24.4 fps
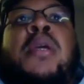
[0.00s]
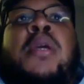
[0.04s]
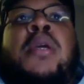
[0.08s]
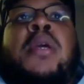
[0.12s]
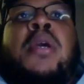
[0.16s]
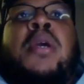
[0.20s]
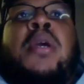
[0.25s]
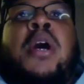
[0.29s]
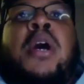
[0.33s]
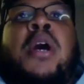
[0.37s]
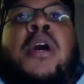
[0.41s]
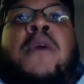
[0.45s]

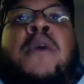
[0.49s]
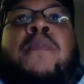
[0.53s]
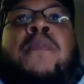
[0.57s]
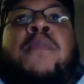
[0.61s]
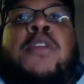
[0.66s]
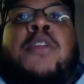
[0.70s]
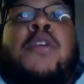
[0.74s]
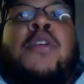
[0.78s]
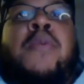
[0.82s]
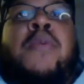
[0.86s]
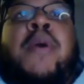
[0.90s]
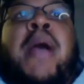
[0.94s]
you
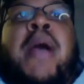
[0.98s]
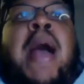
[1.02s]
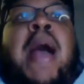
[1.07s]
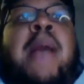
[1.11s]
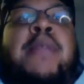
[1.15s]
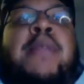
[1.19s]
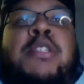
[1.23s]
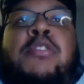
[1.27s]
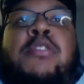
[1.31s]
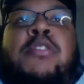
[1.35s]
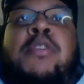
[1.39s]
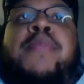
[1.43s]
know what, I'm
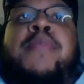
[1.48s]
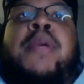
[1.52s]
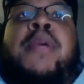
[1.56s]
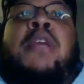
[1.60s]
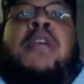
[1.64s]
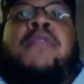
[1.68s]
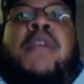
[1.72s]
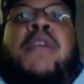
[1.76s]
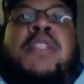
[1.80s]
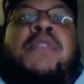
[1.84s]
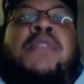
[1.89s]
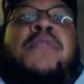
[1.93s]
just going to be
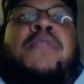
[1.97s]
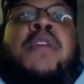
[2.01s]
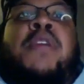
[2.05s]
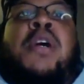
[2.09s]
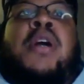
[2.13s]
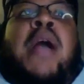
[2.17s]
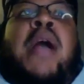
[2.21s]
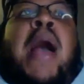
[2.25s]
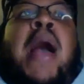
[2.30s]
aggressive, Doug.